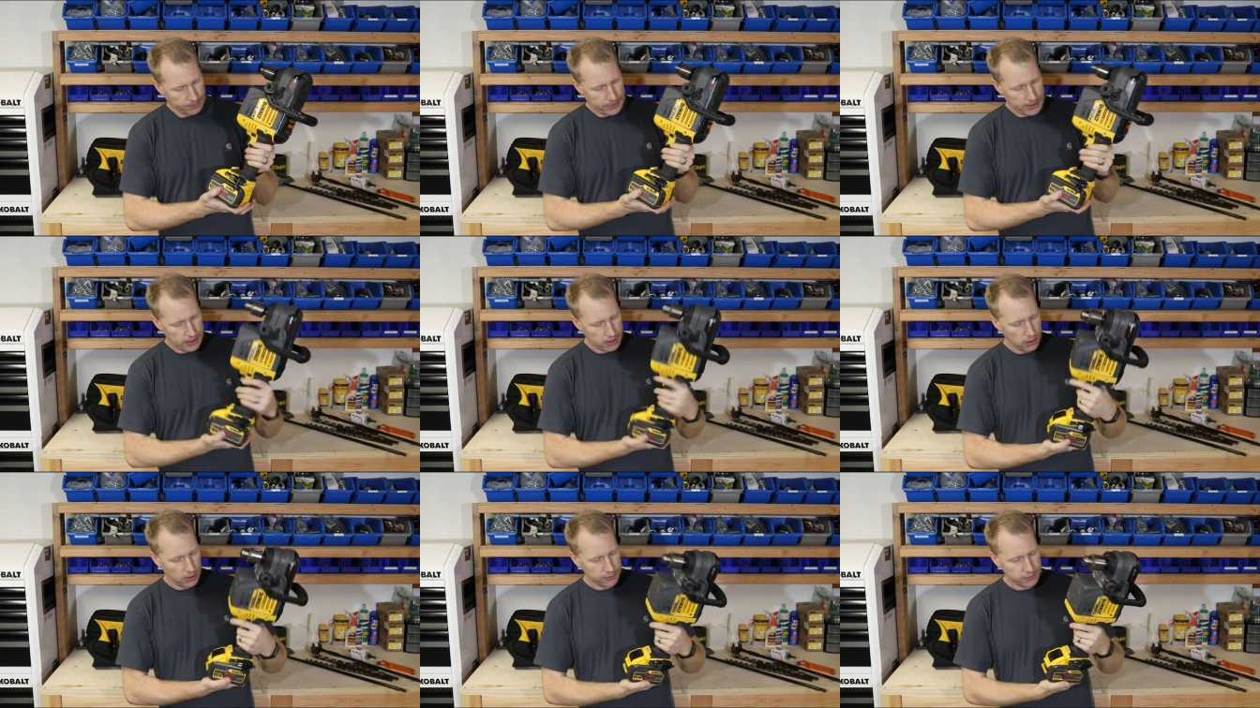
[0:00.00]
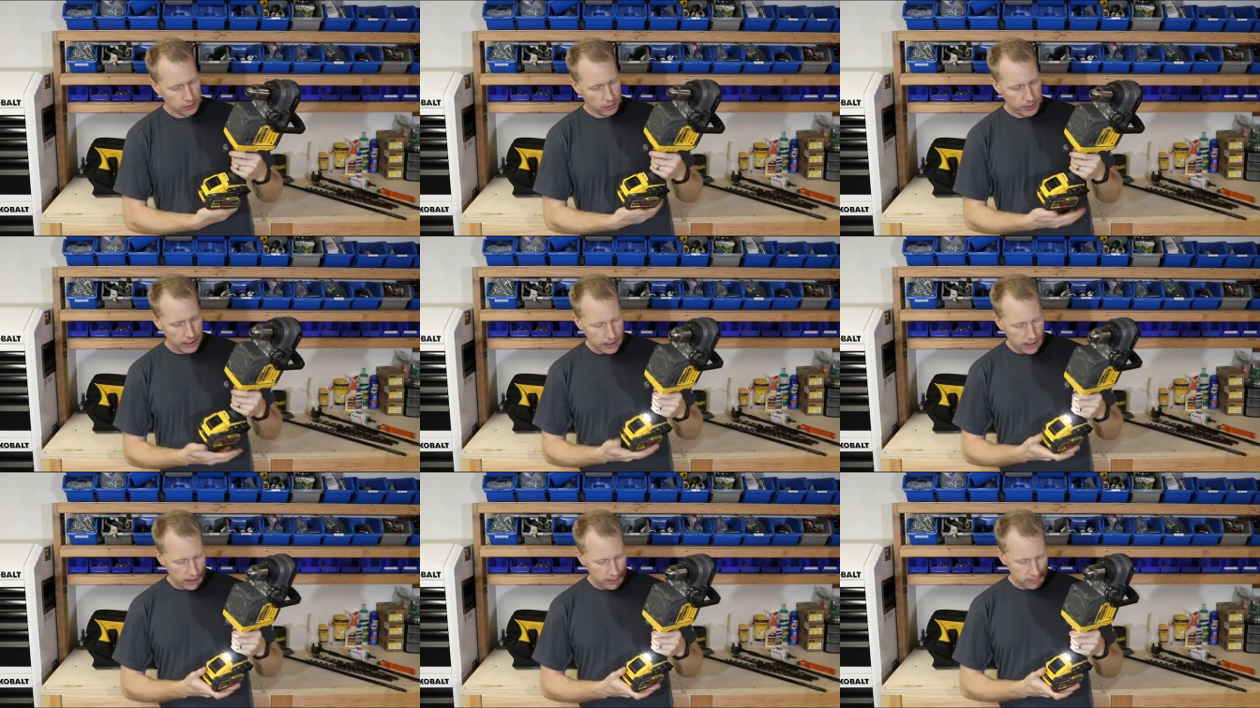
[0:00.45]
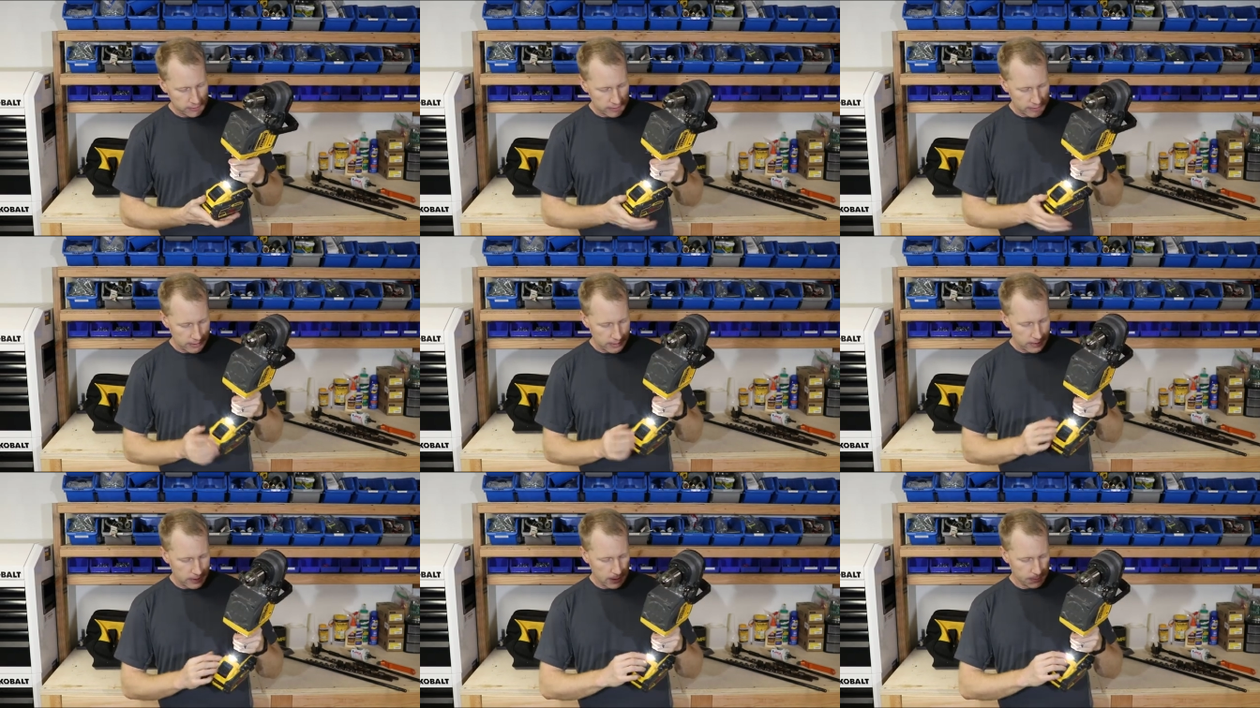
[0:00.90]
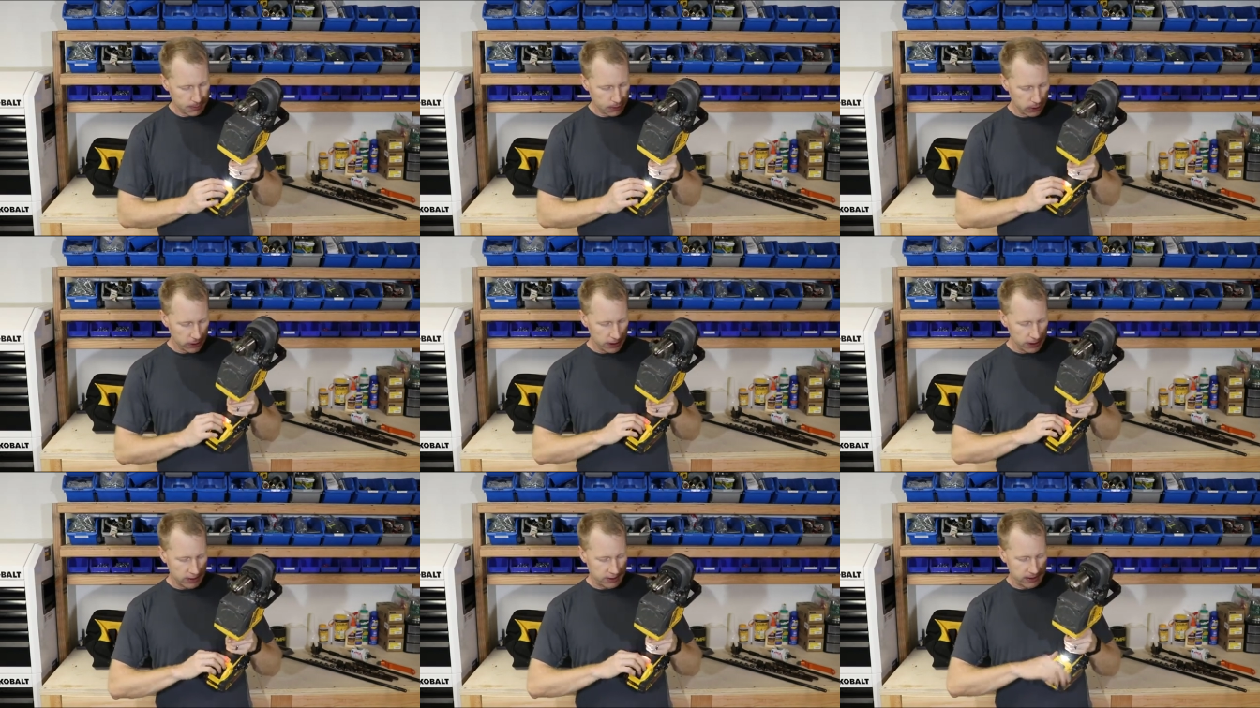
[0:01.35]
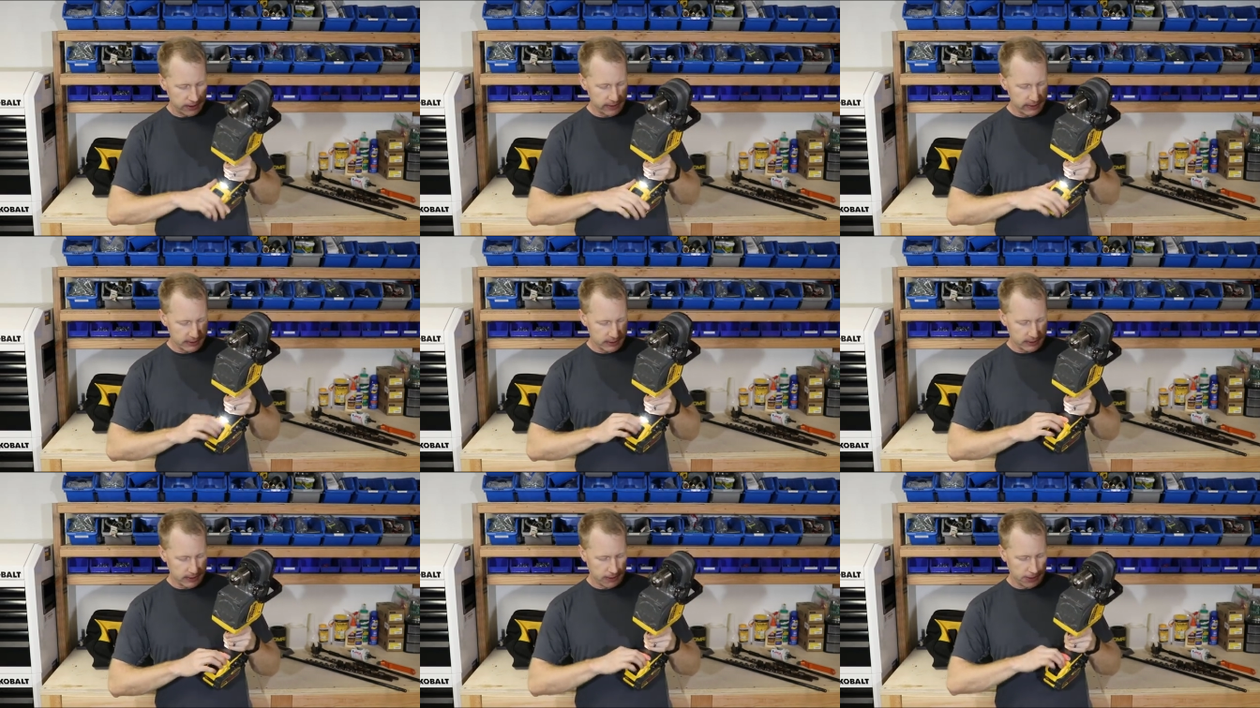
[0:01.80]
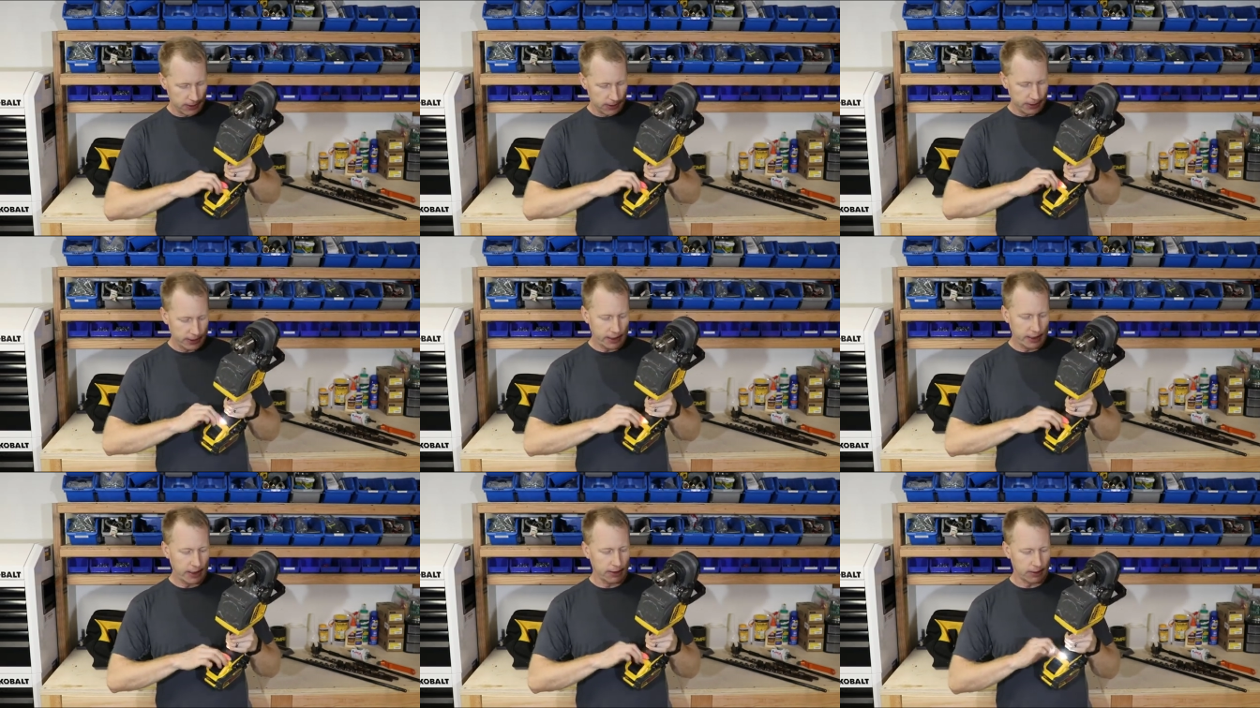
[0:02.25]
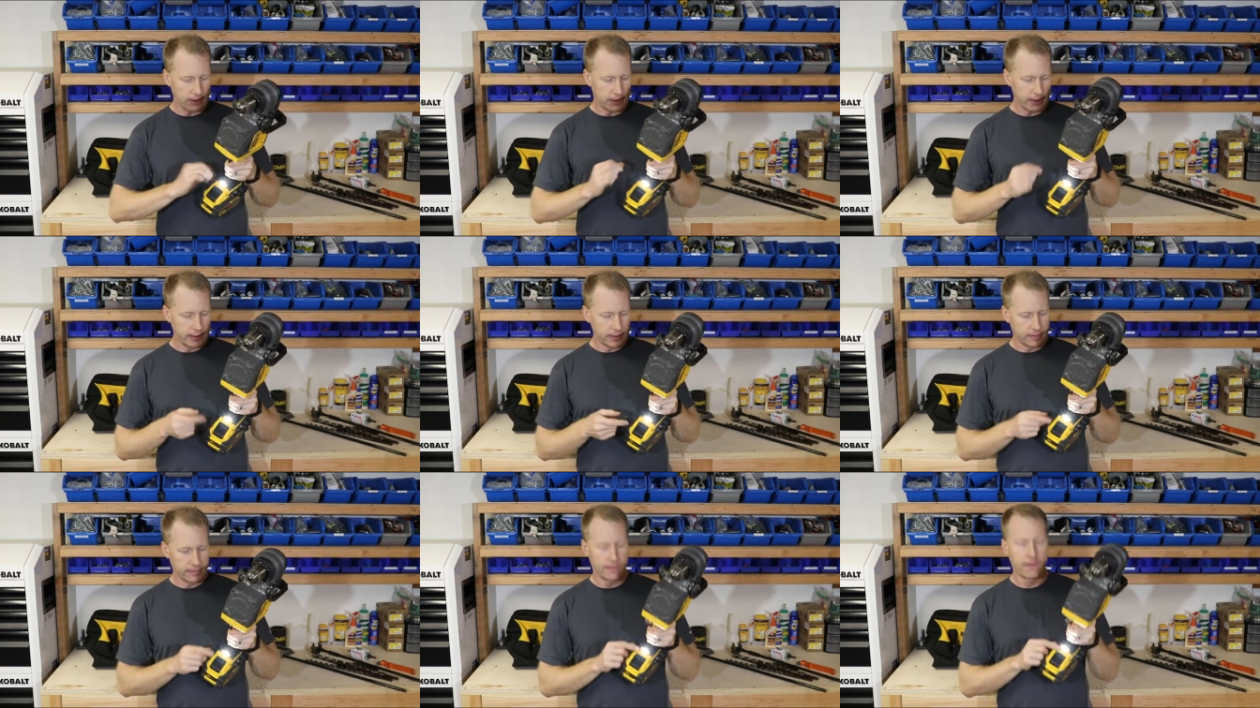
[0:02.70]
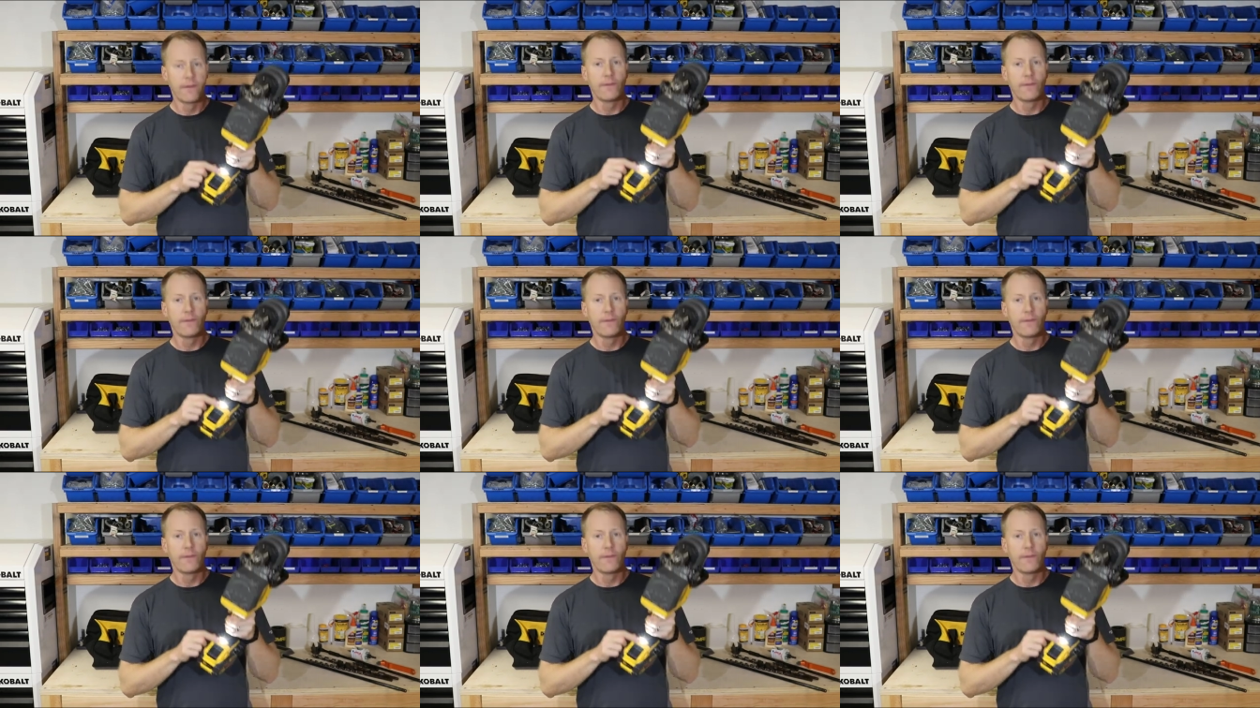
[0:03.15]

It also has a pretty decent LED light